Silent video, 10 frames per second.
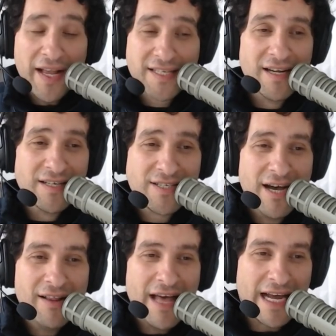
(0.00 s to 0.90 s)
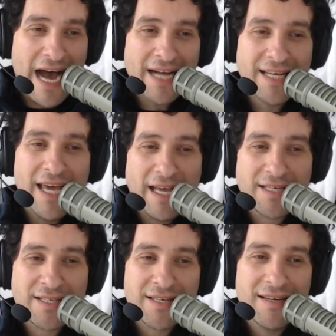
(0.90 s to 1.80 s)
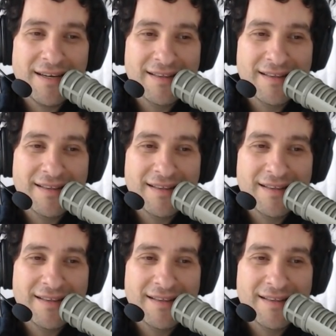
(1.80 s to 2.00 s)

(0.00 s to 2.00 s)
think it's gonna sell like hotcakes,